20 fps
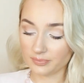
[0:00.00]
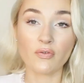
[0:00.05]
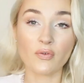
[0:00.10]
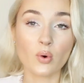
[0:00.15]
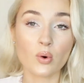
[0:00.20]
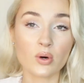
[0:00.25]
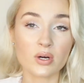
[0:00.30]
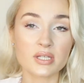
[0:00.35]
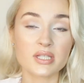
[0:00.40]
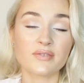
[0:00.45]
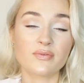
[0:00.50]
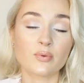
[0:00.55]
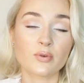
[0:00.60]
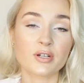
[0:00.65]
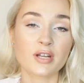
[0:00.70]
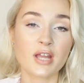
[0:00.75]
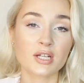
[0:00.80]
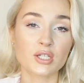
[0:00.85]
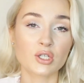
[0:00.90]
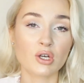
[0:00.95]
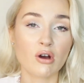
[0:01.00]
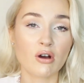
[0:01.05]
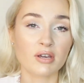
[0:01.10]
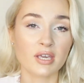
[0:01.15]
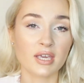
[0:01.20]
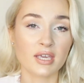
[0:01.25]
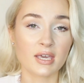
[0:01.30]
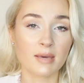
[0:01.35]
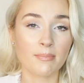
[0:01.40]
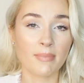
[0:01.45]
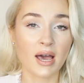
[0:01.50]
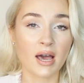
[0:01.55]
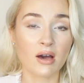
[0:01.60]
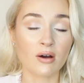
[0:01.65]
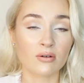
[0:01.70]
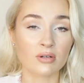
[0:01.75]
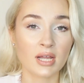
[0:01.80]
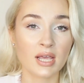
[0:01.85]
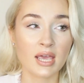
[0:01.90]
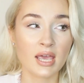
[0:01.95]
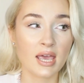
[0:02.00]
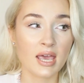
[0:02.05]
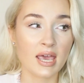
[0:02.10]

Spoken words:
Of course, if we're not talking about